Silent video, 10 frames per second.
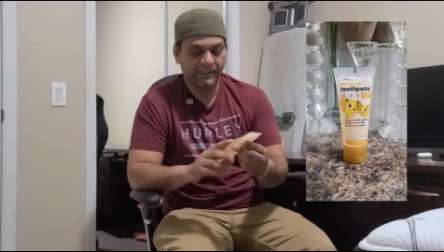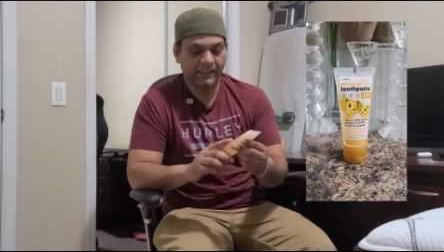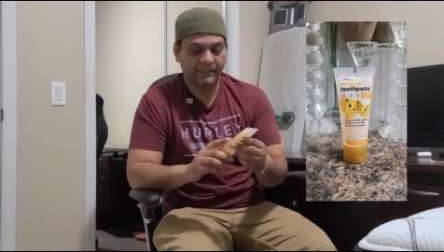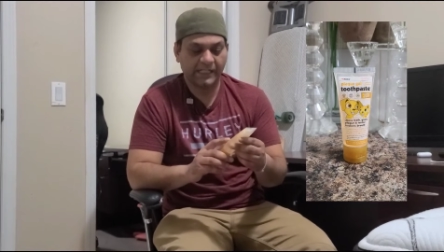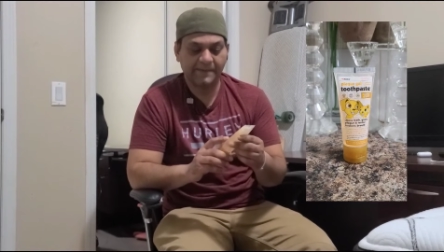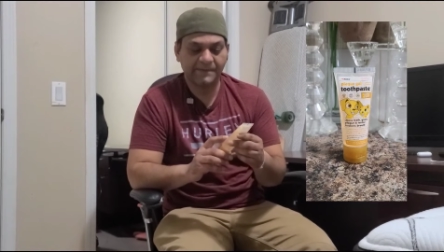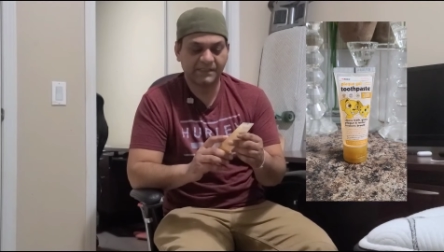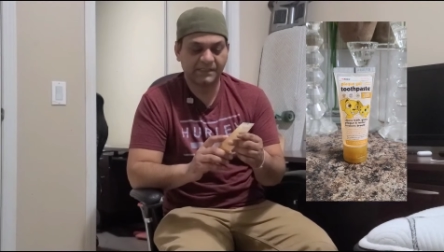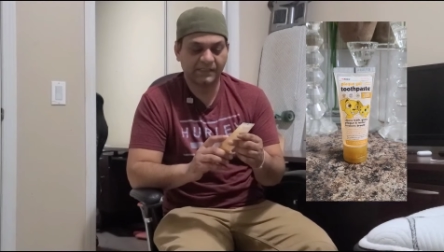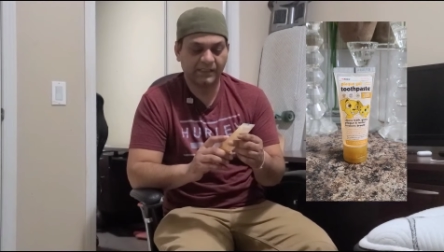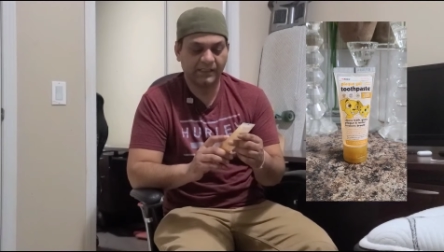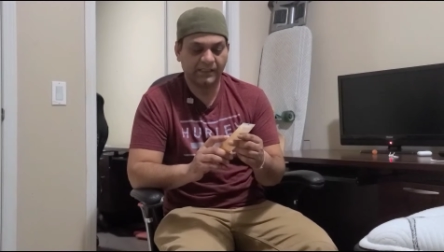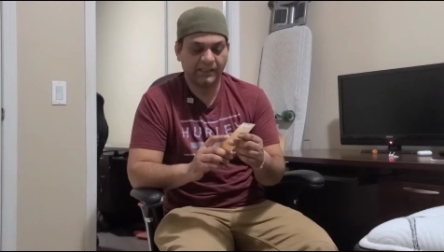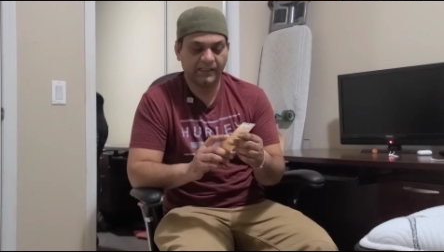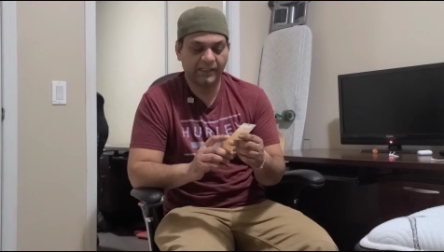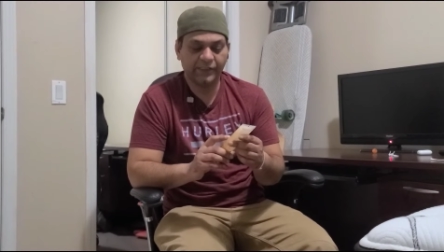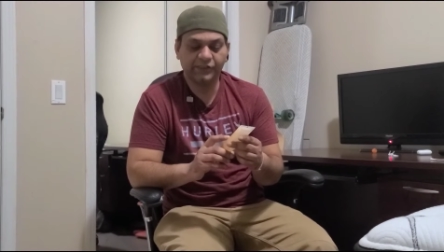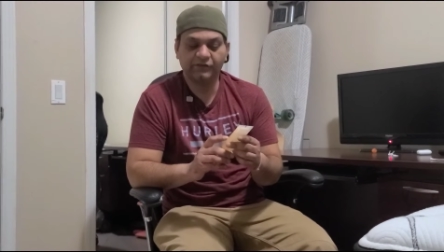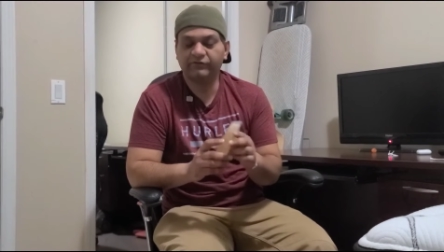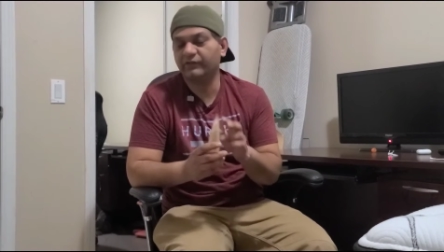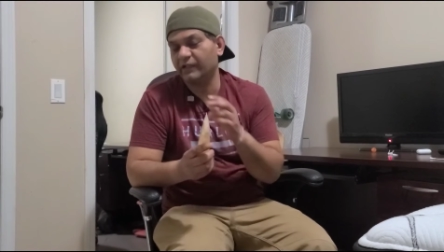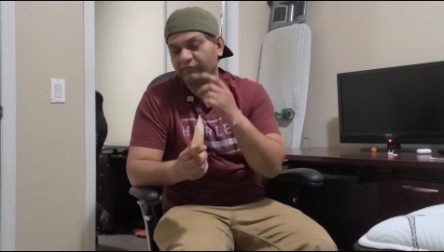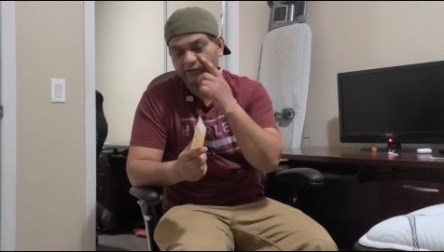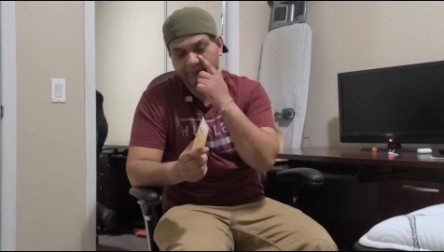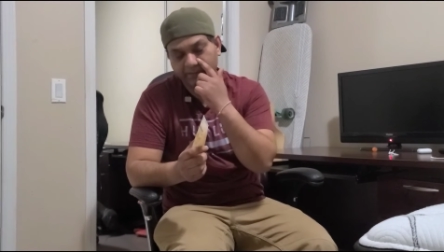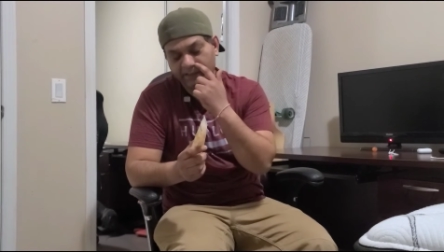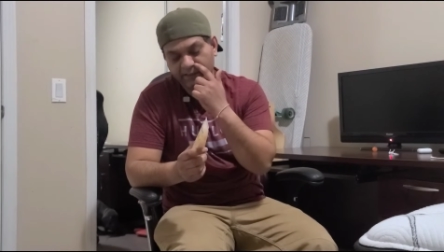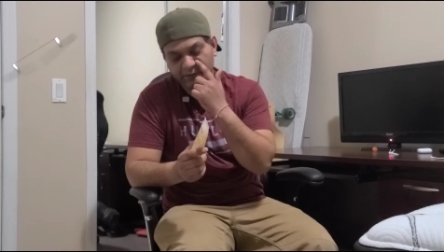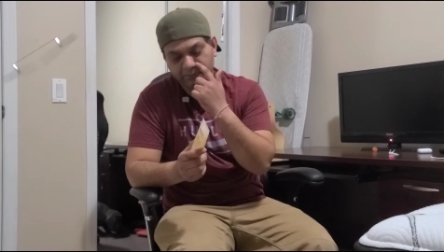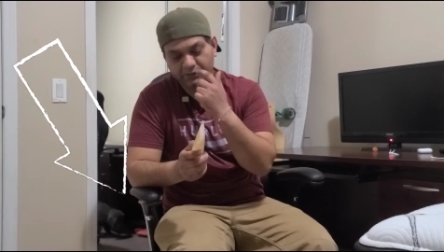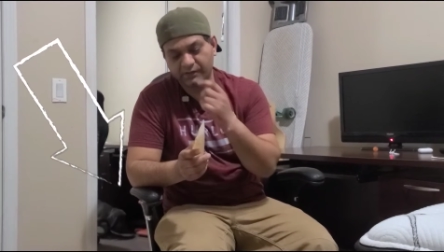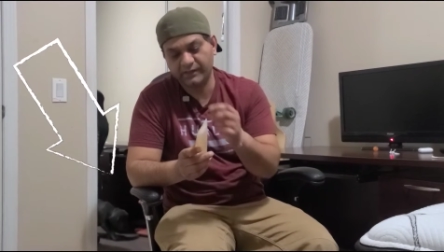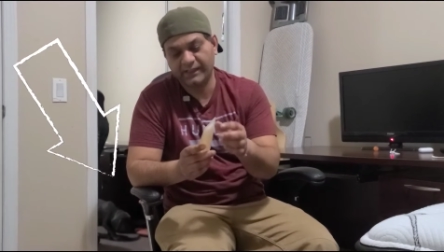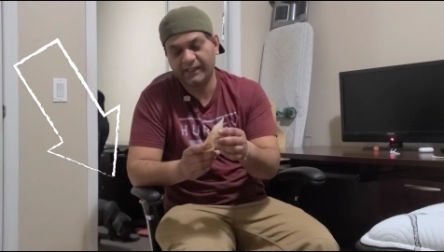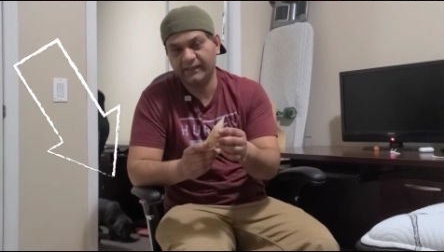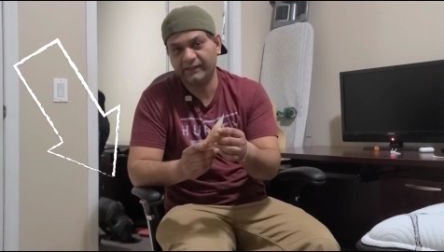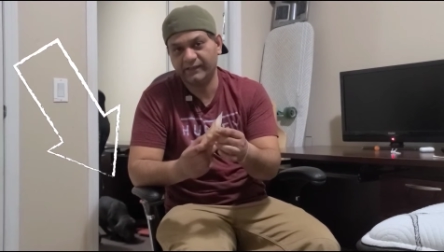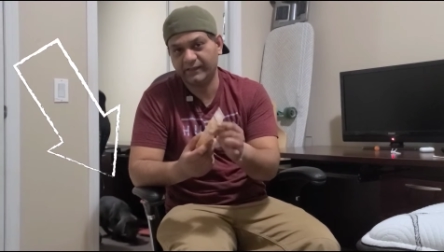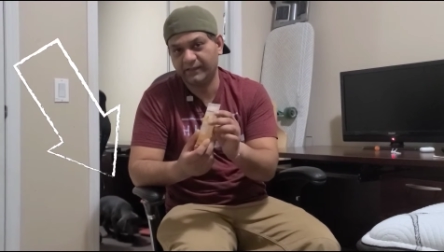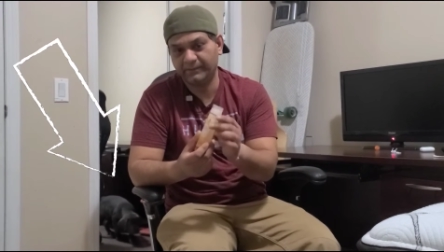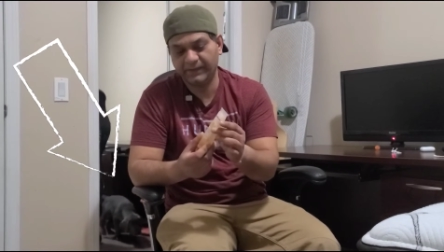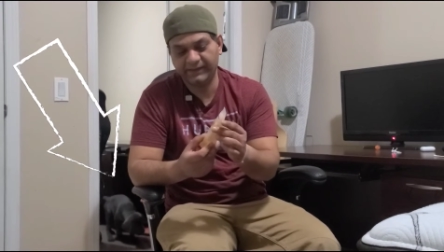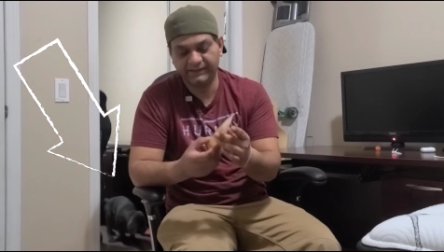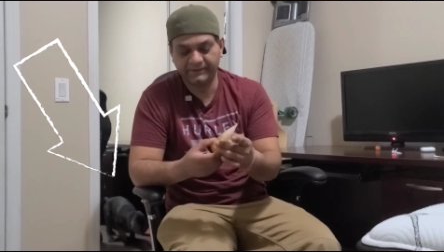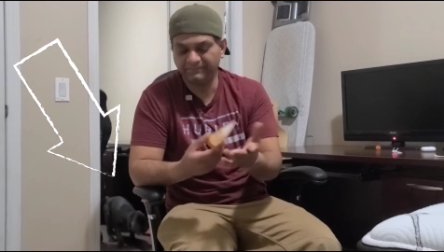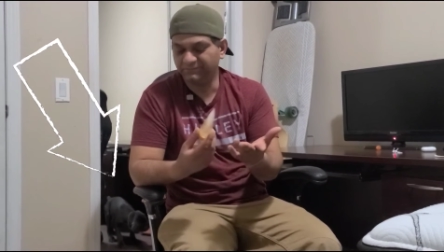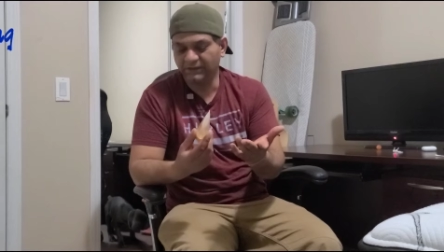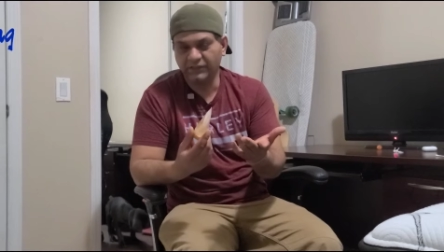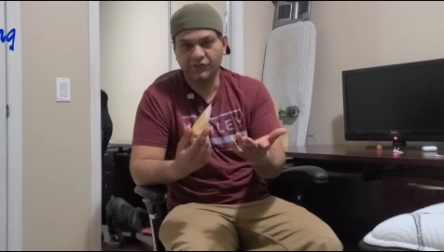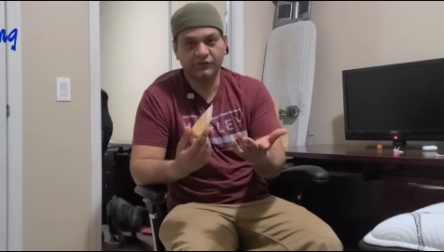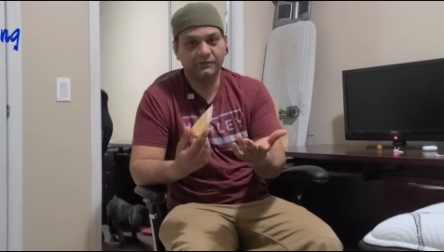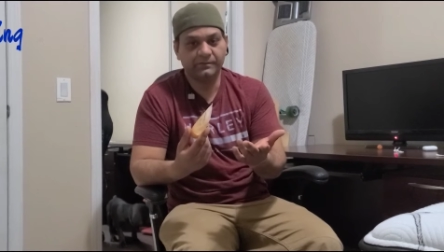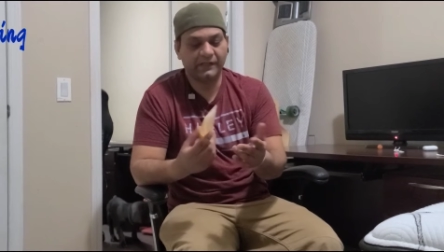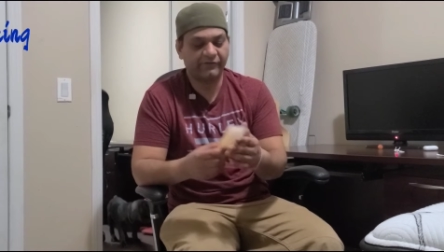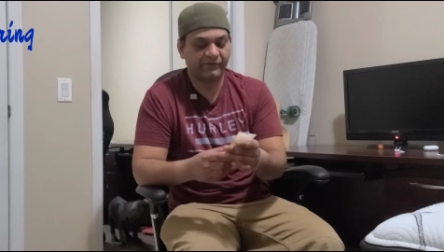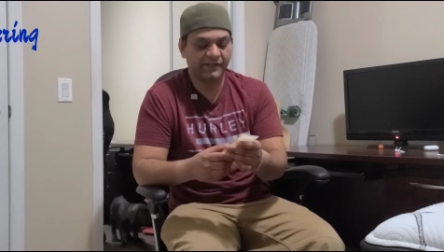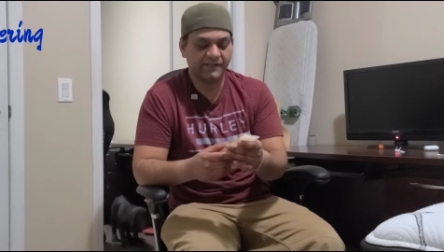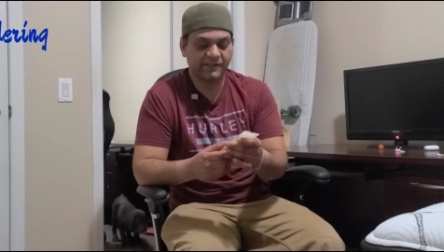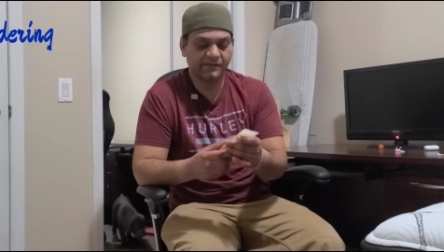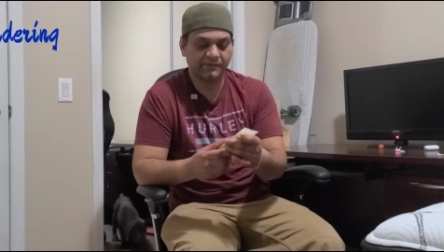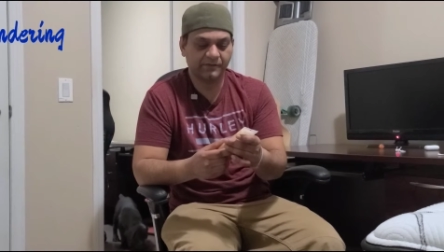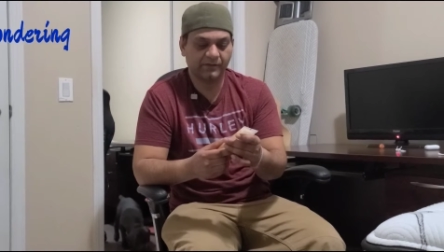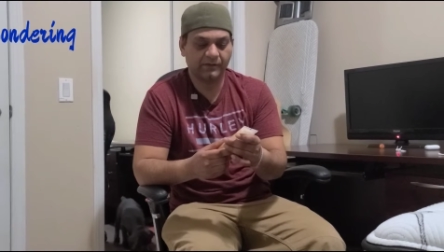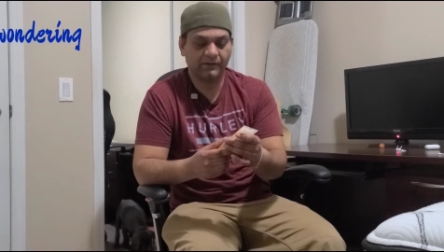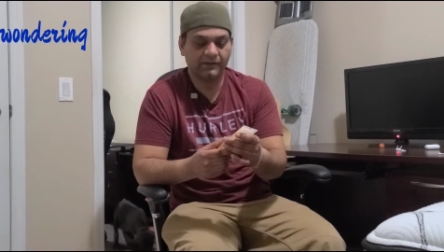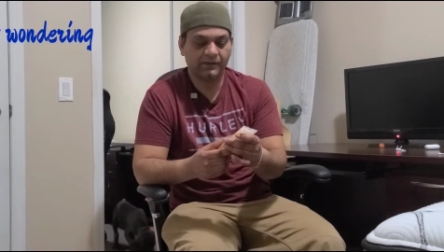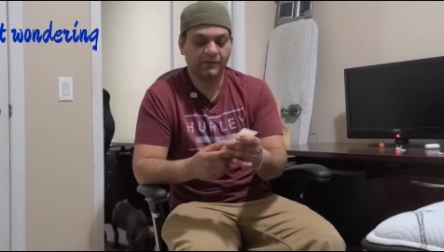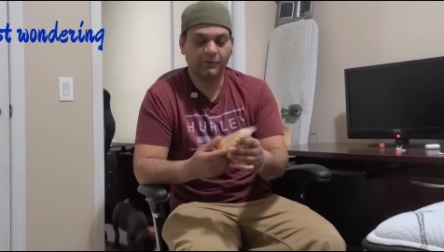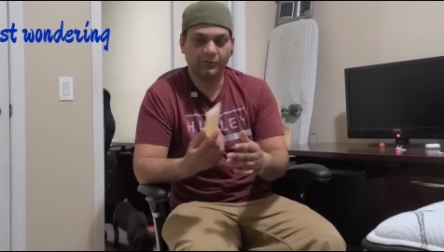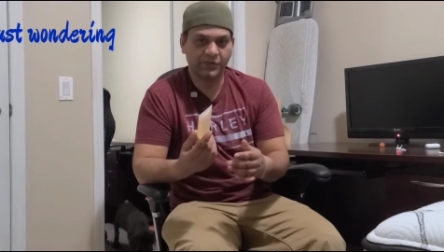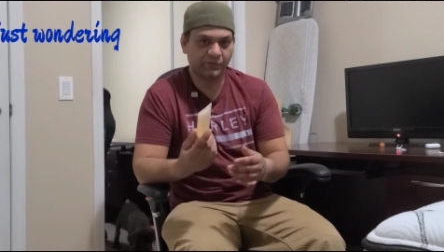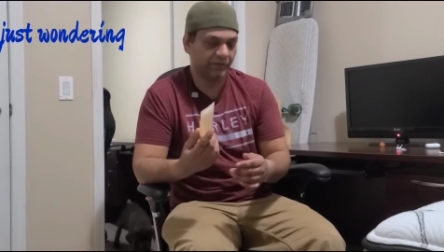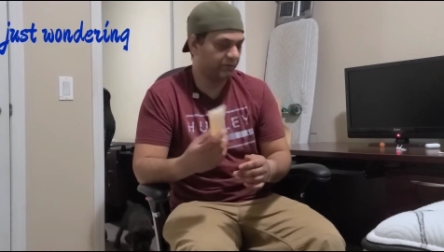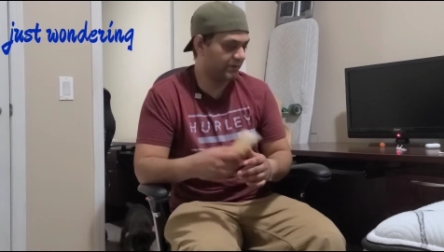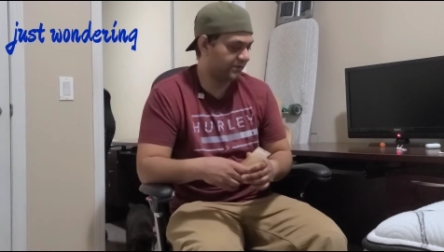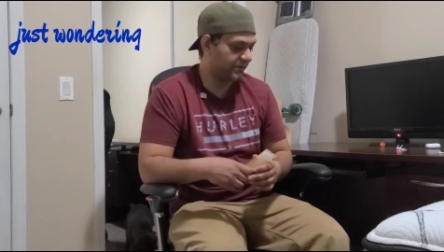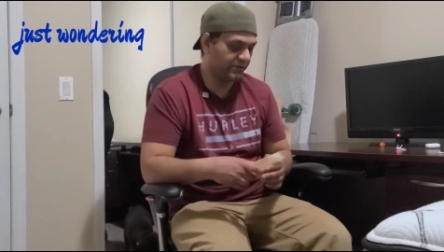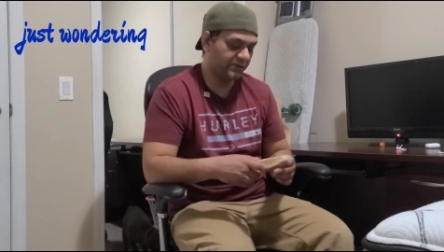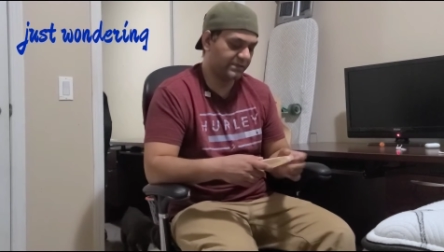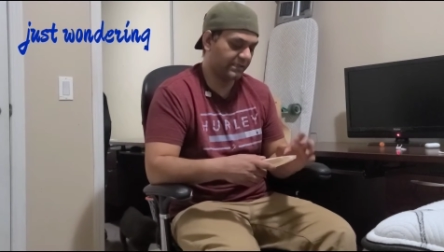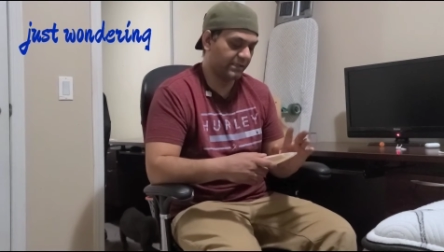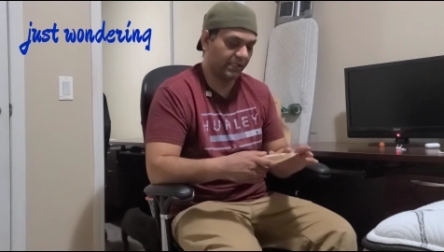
It comes uh, in two flavor, peanut butter and uh, mint. Your preference, which one you want to use it.